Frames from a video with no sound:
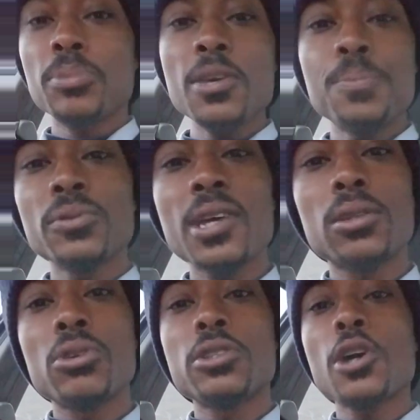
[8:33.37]
people that
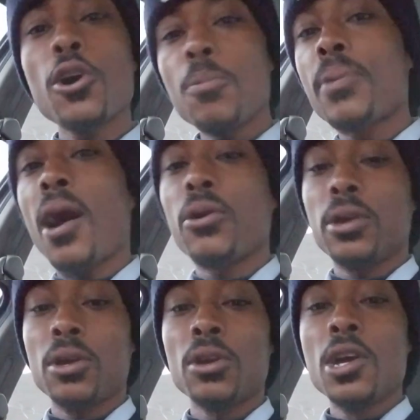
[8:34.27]
there is hope out
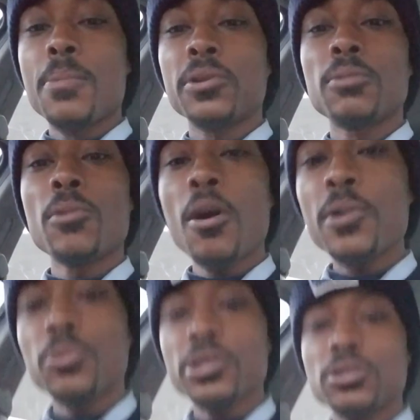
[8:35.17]
here. The moment we